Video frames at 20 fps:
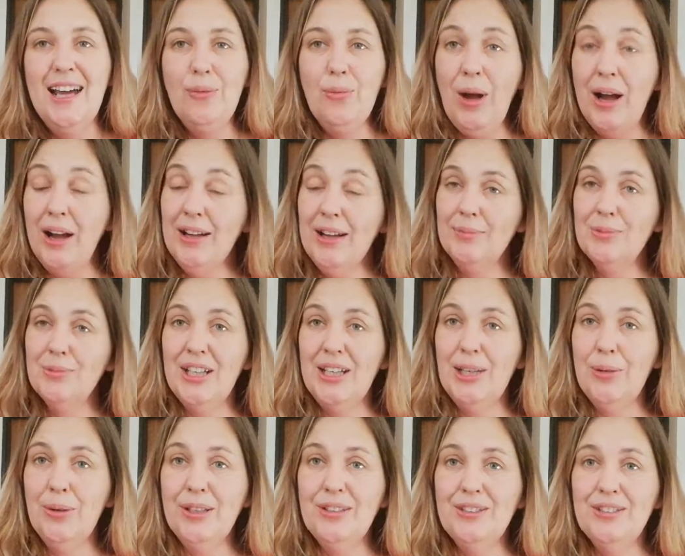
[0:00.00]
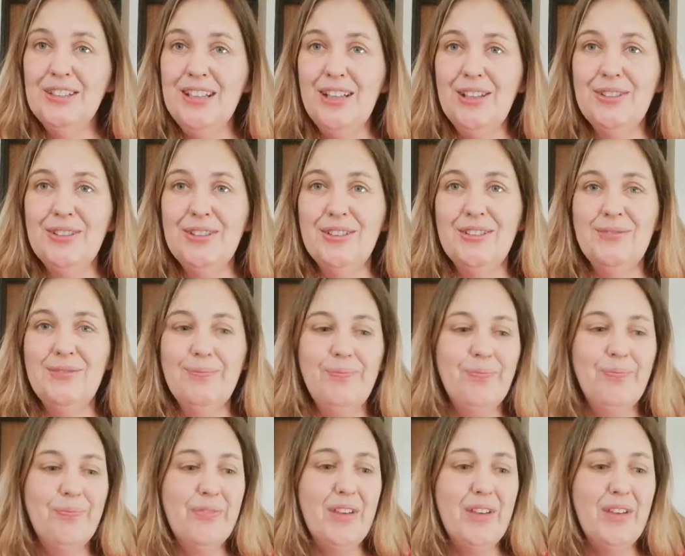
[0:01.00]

And welcome to anyone who's new.